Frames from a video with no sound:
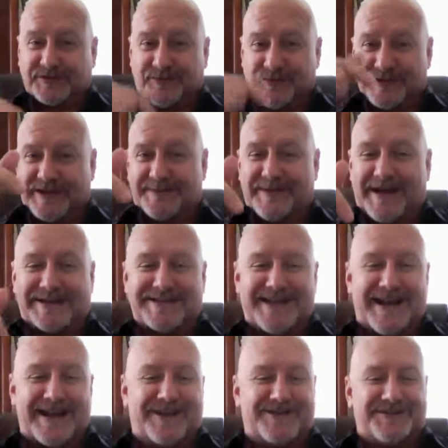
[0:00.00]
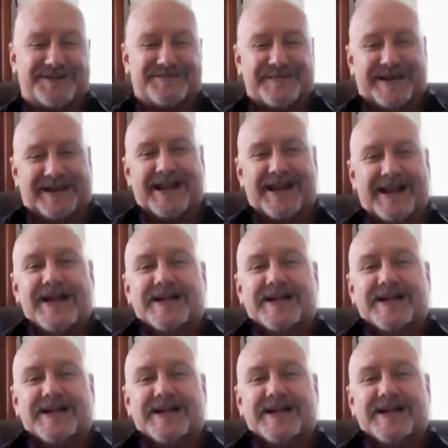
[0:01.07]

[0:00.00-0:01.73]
So we'll get back to that here in just a minute.